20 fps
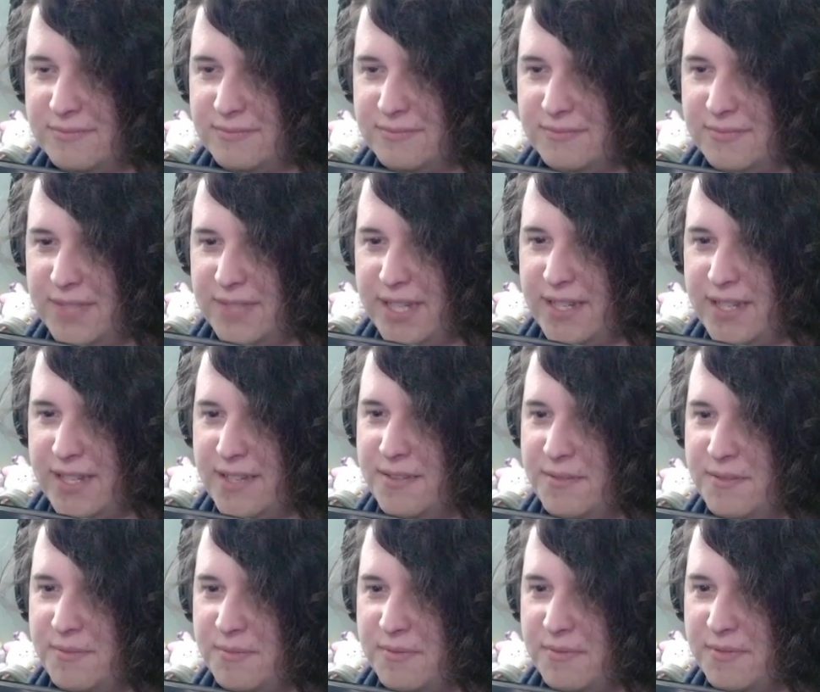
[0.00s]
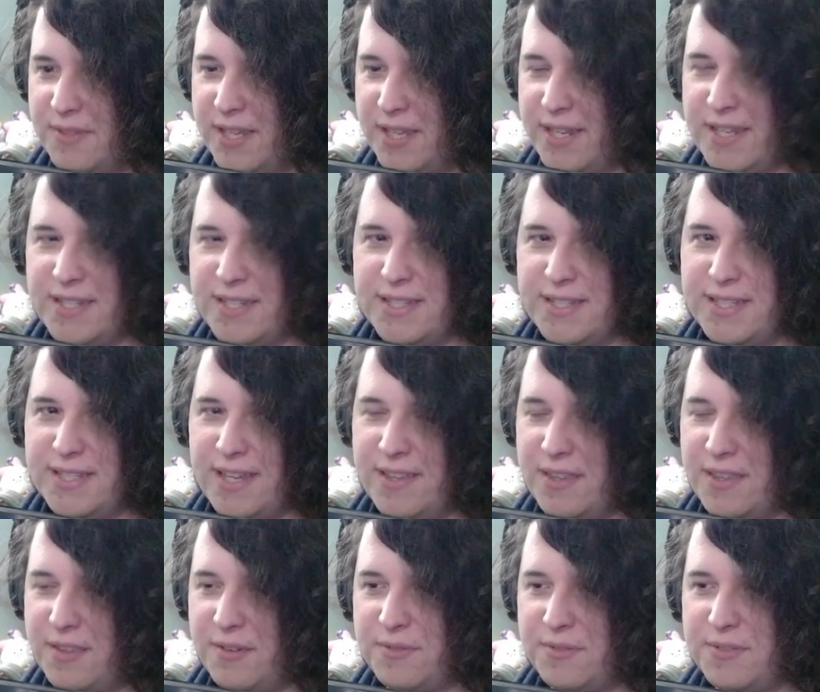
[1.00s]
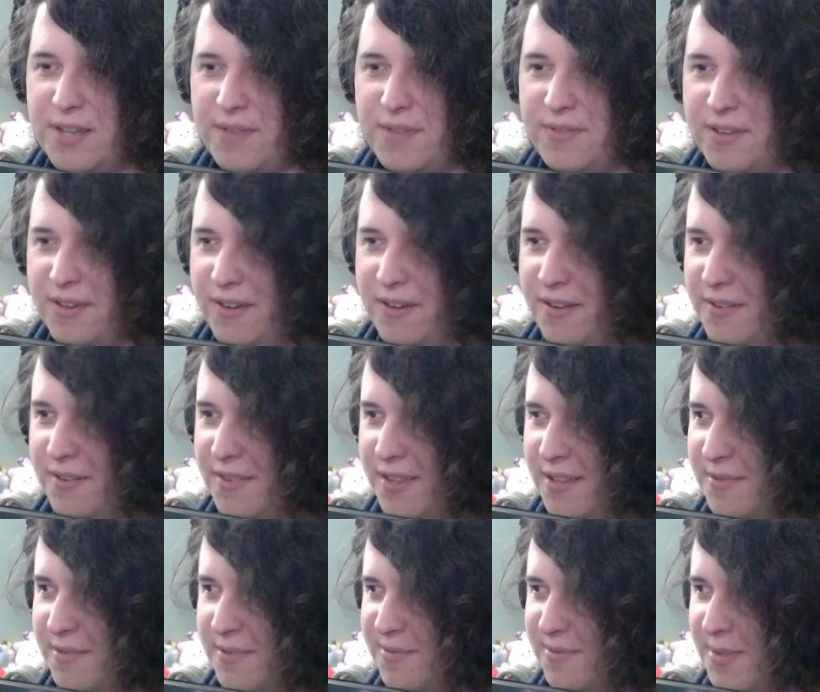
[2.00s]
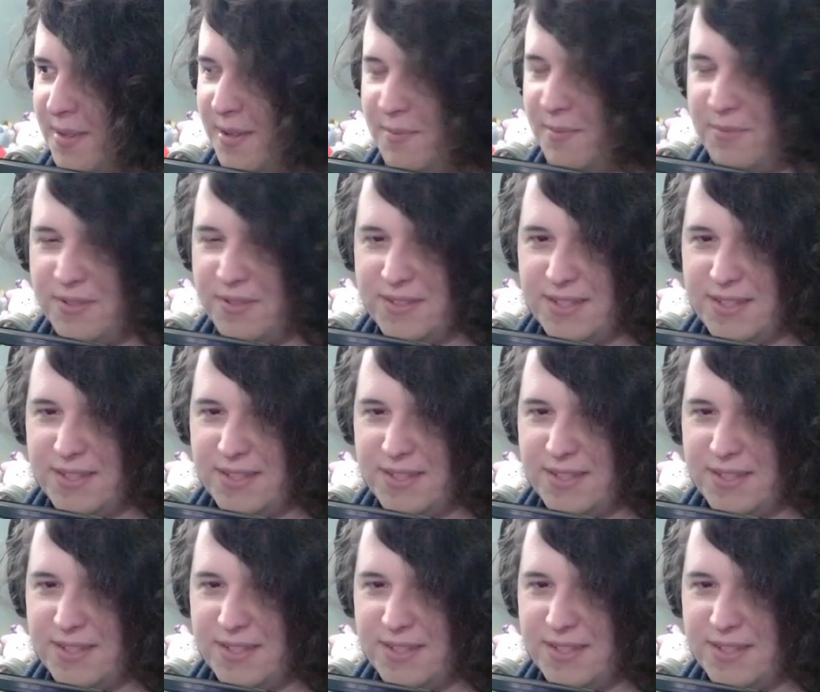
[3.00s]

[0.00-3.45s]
They didn't. They didn't say that there definitely are things with the inputs.